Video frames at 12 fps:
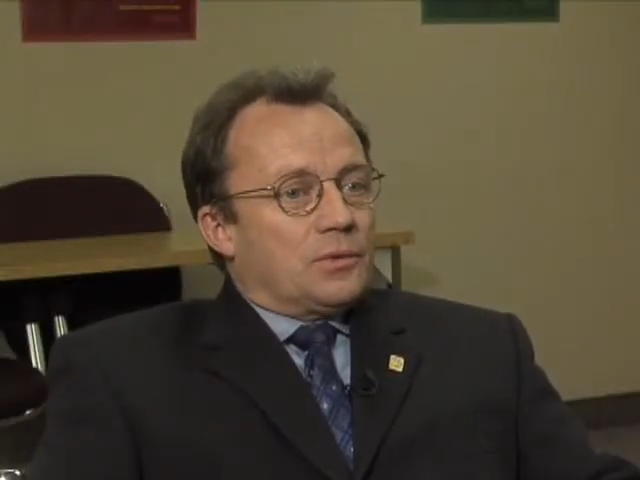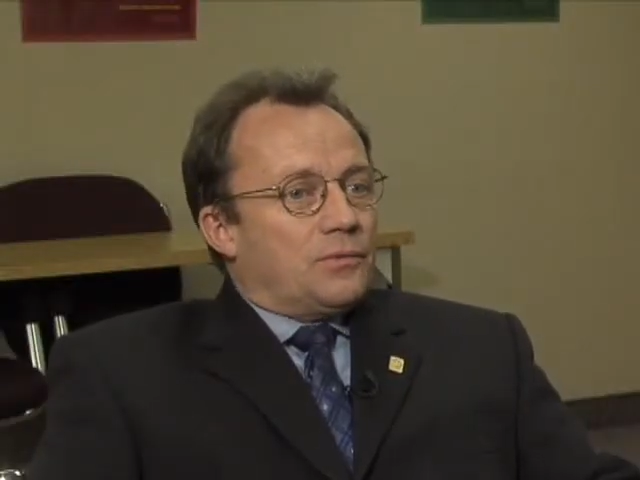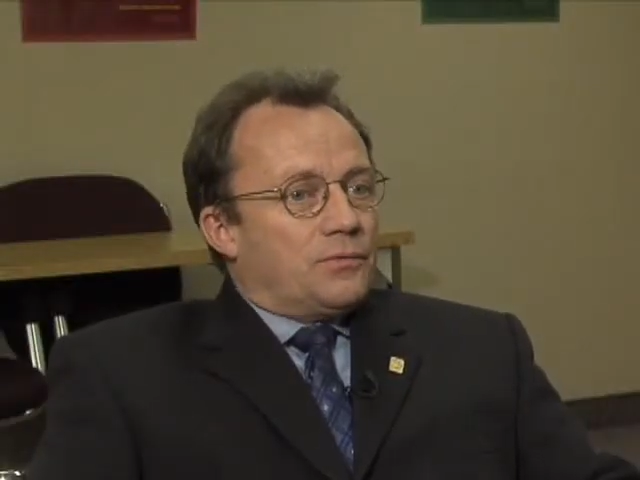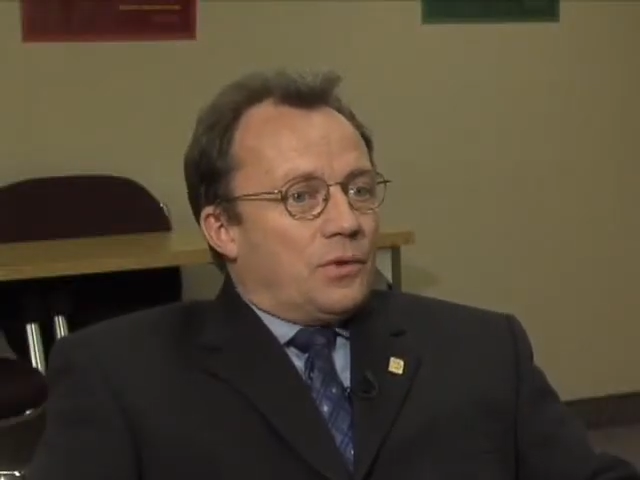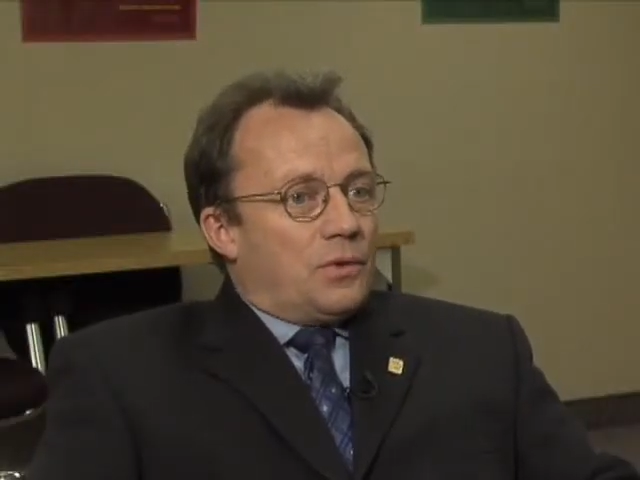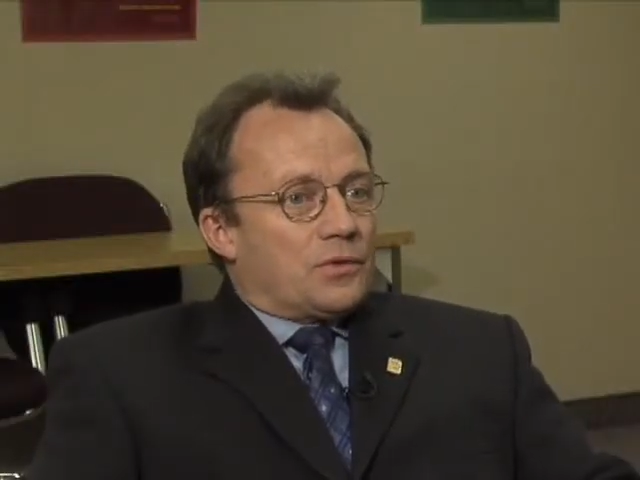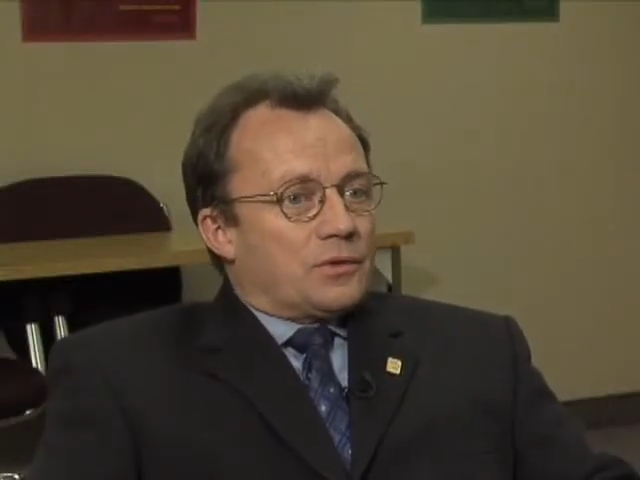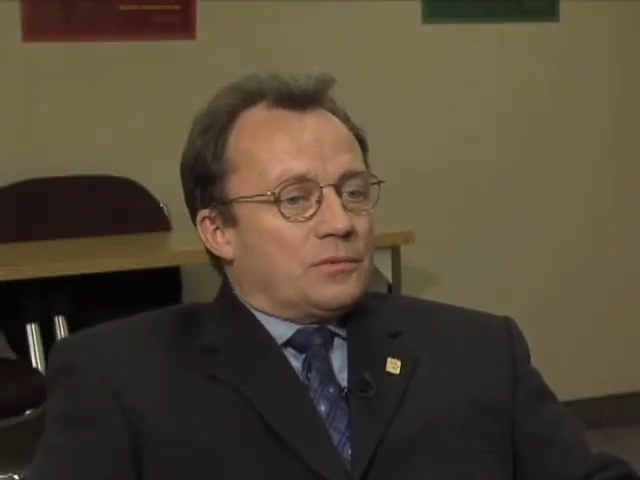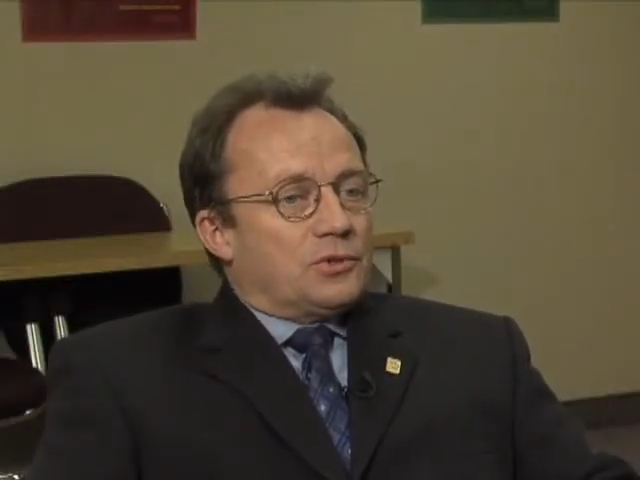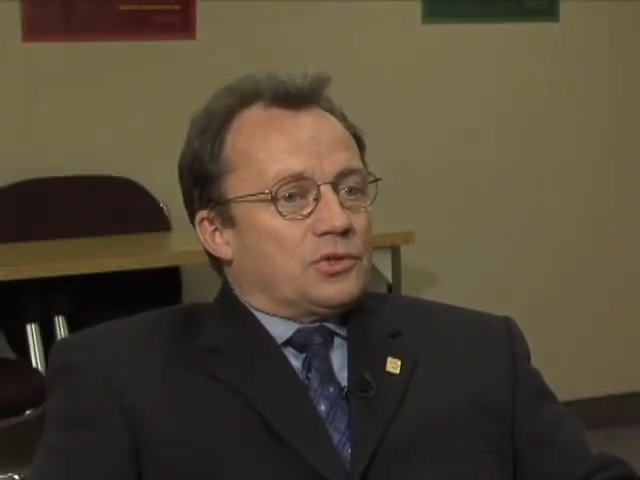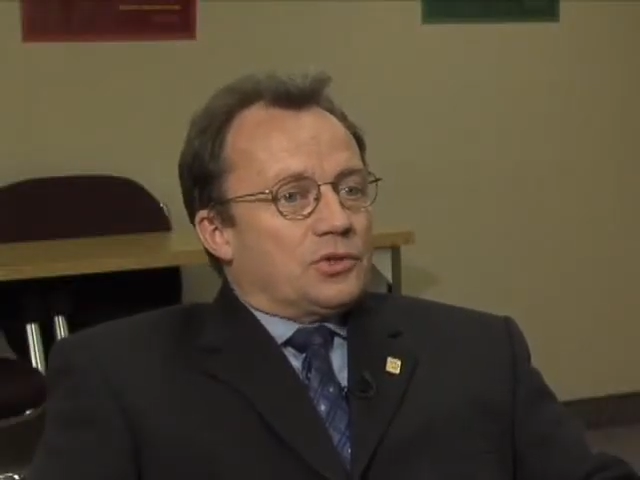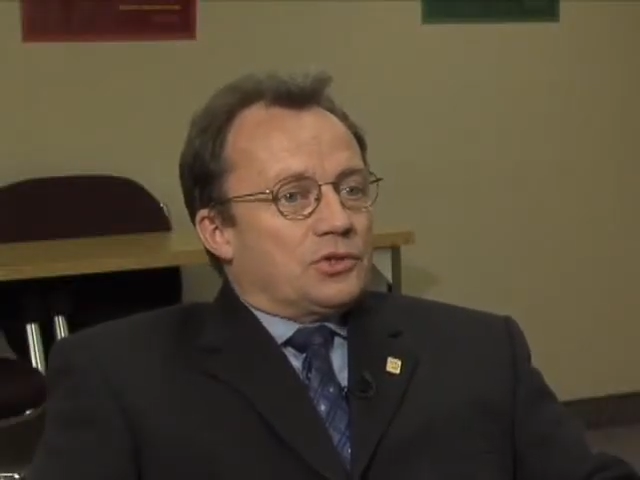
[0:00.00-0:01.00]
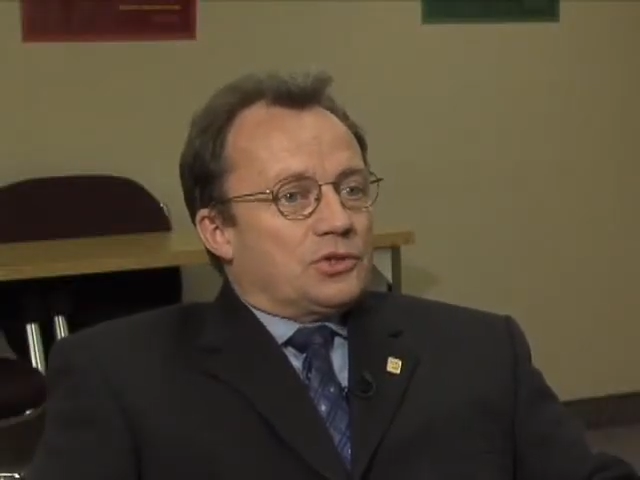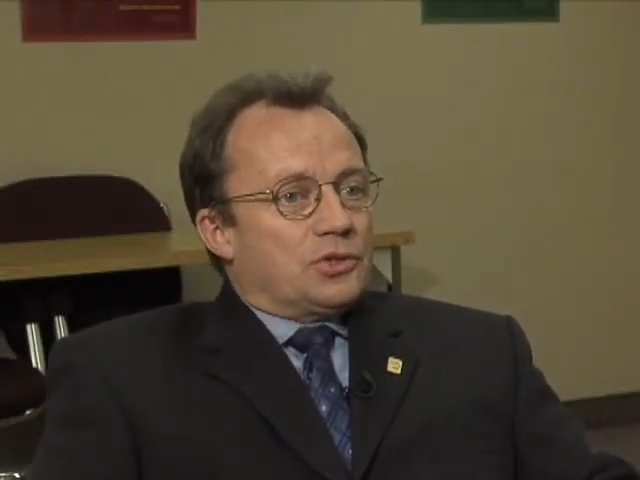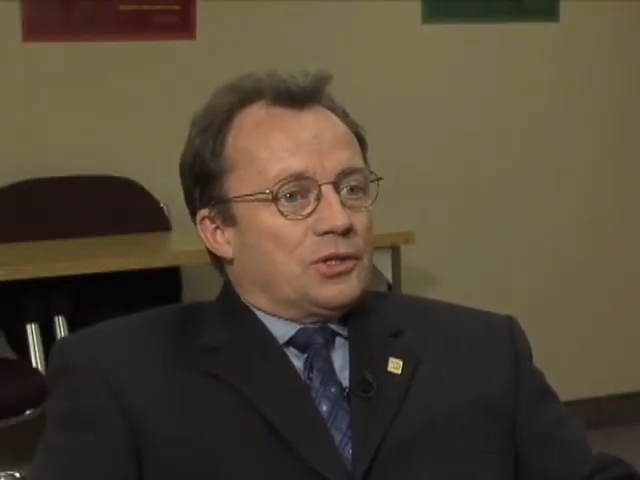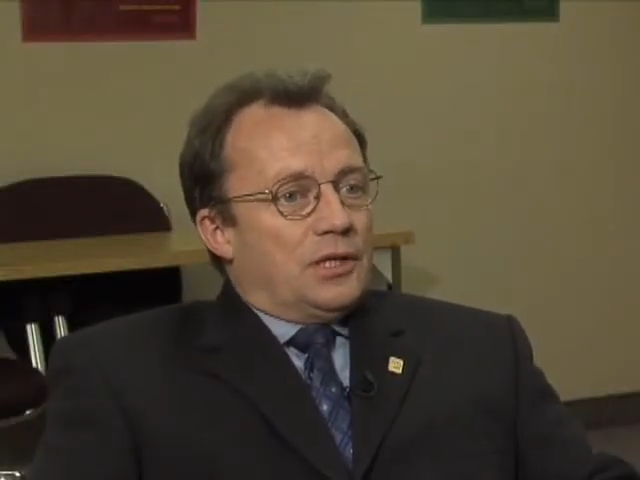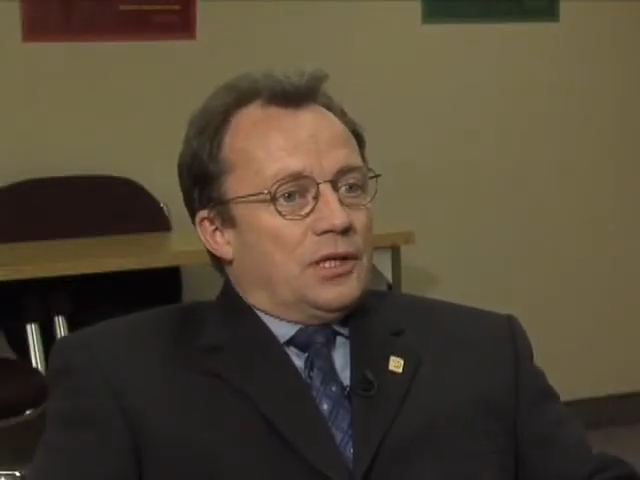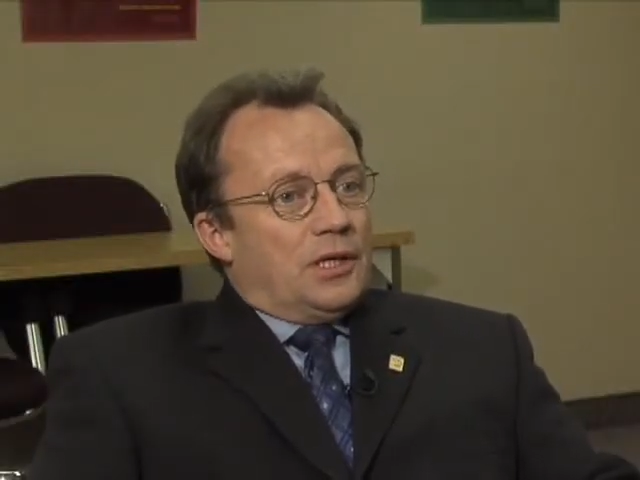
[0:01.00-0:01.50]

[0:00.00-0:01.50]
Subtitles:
good folks from a church